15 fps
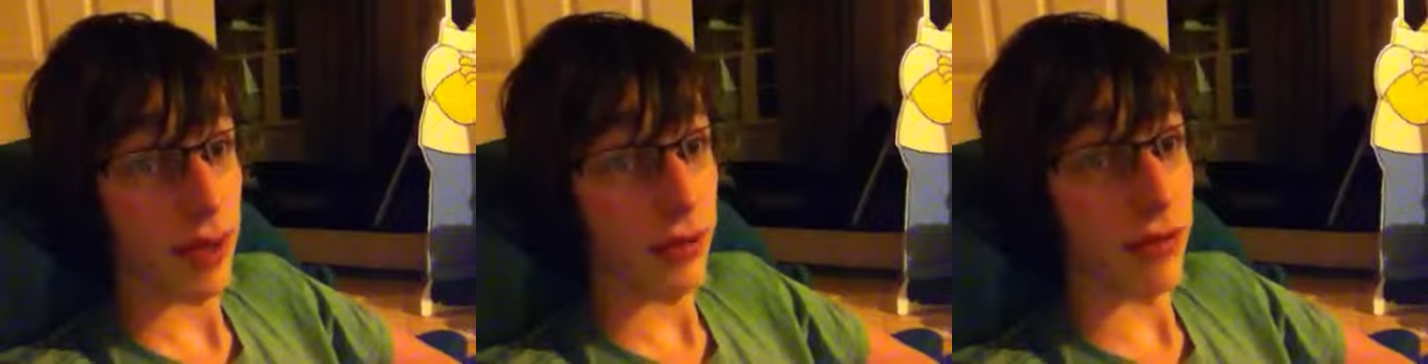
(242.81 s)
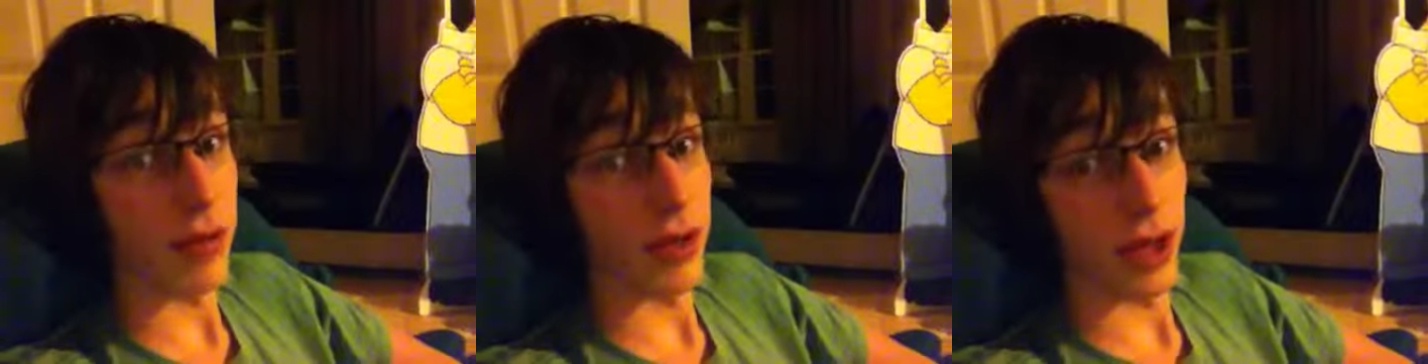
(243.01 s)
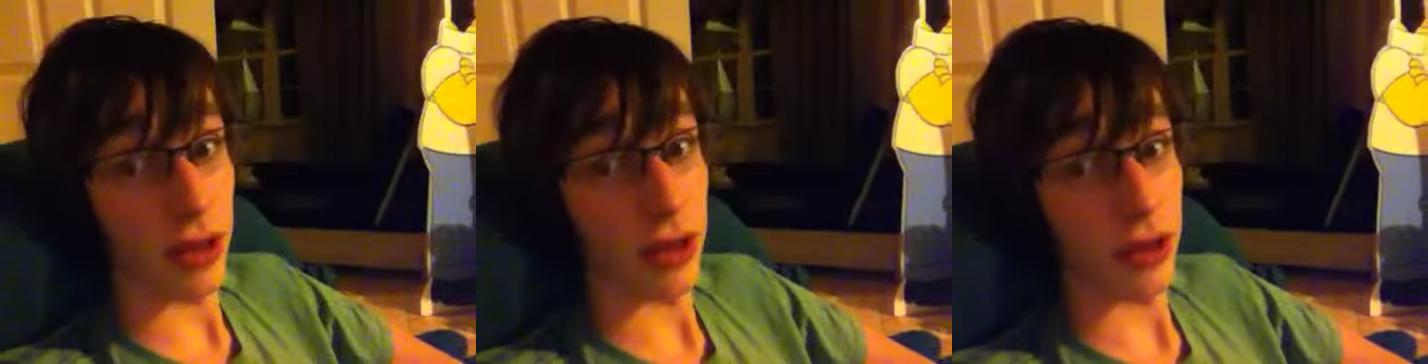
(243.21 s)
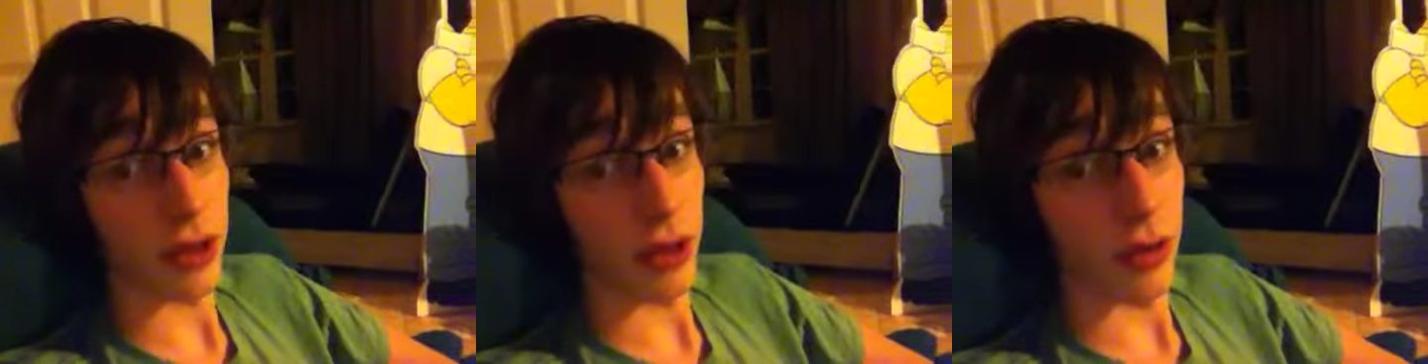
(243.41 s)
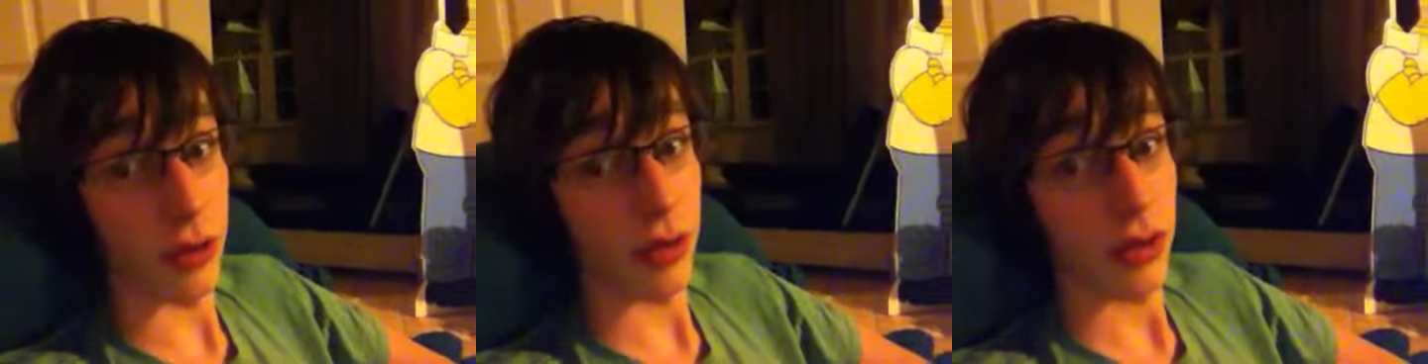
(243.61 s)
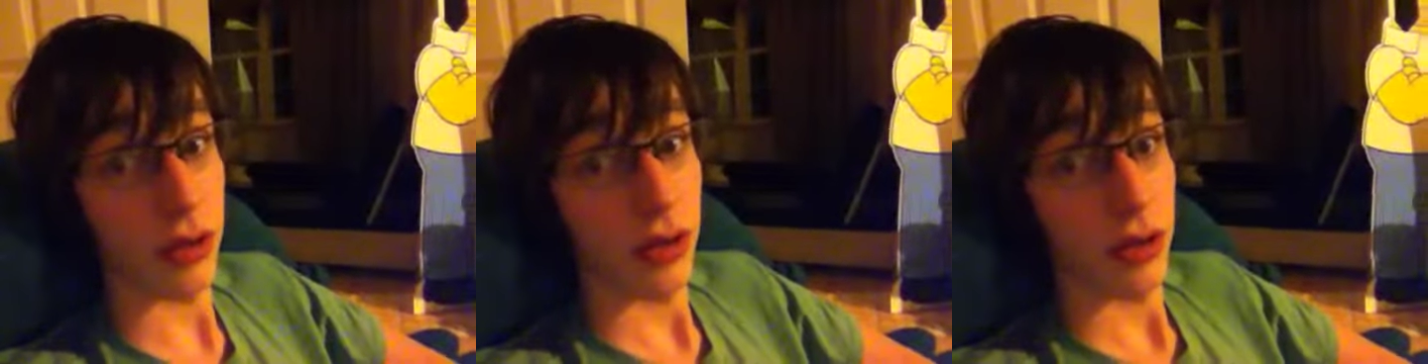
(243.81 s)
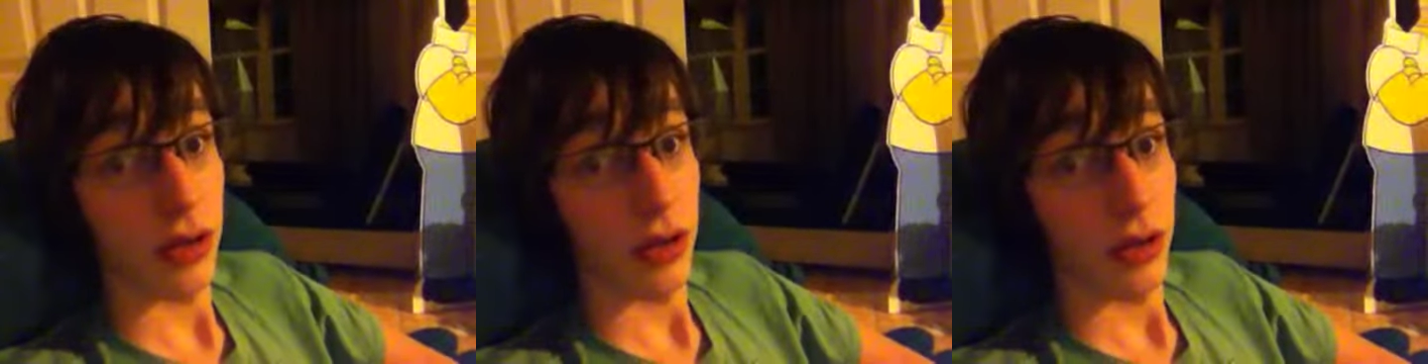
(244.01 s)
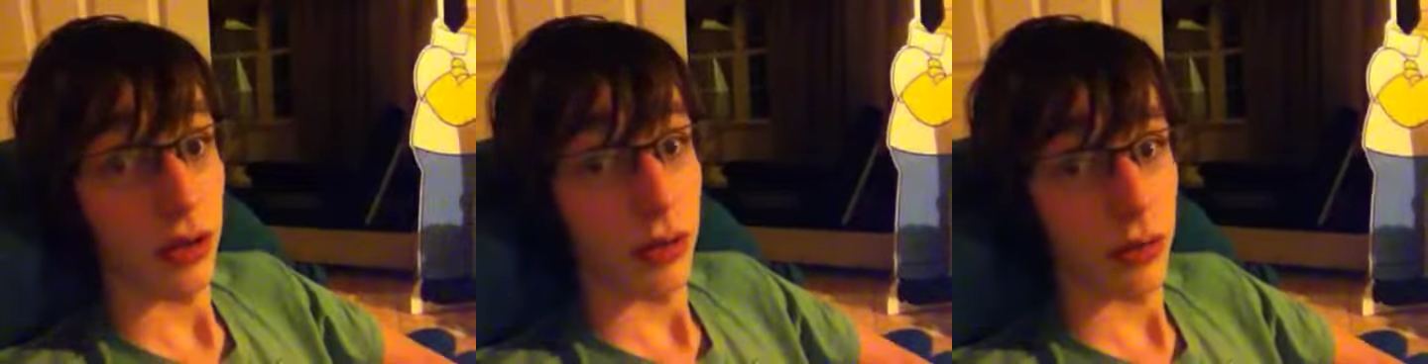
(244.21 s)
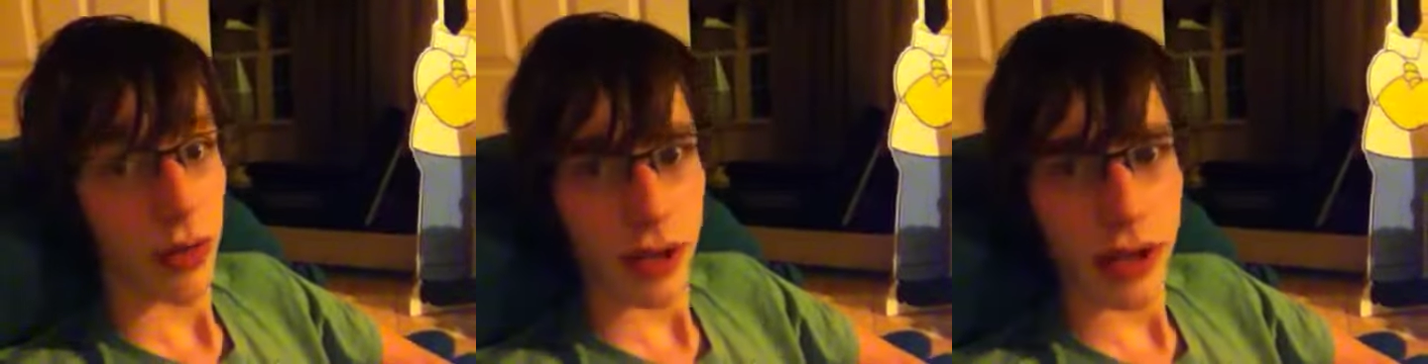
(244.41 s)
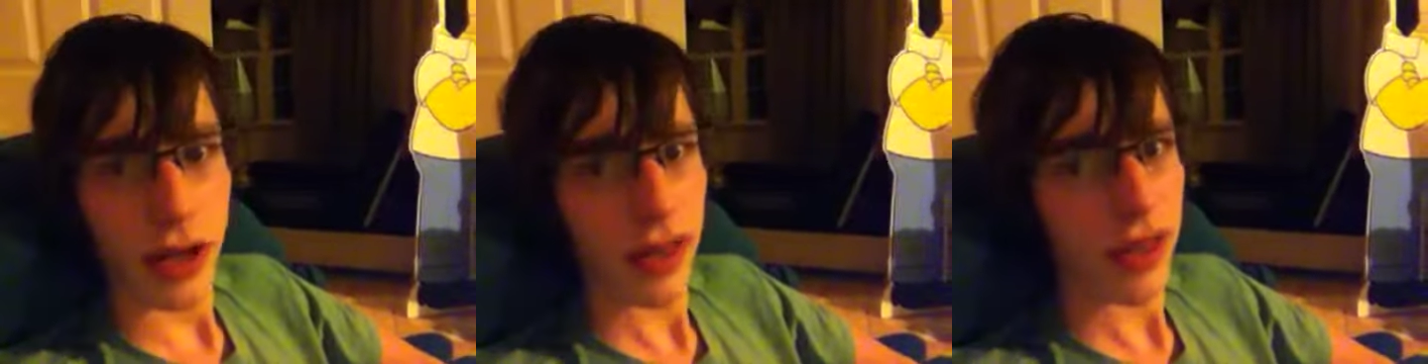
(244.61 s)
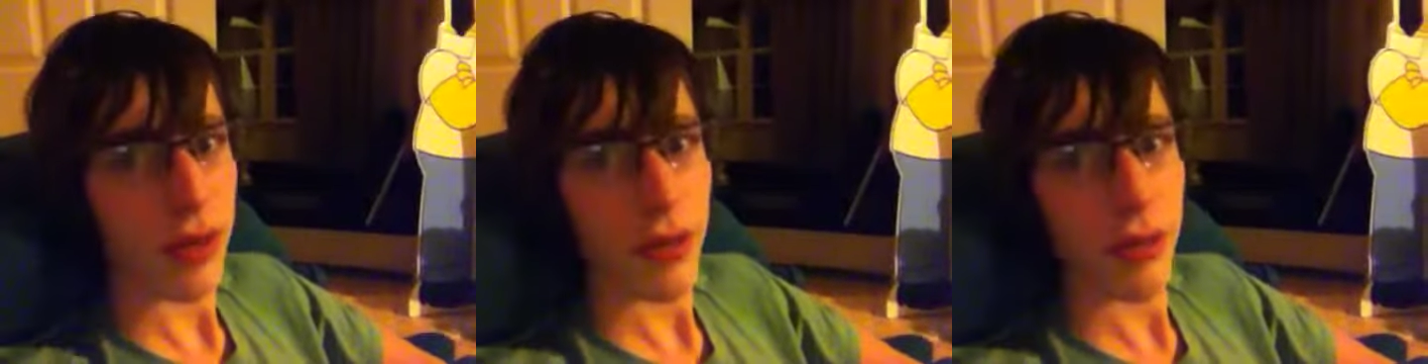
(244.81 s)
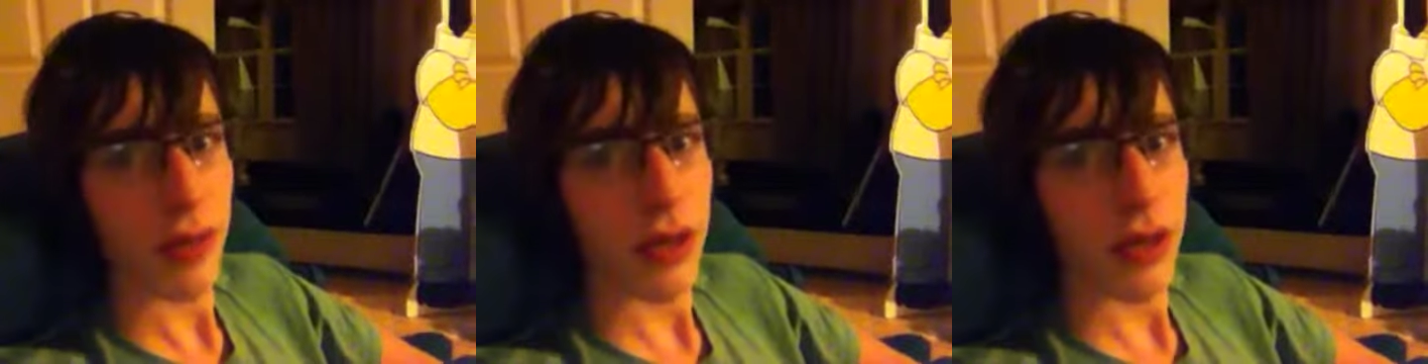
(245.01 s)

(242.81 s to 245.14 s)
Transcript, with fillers: in vanilla Coke right now, that would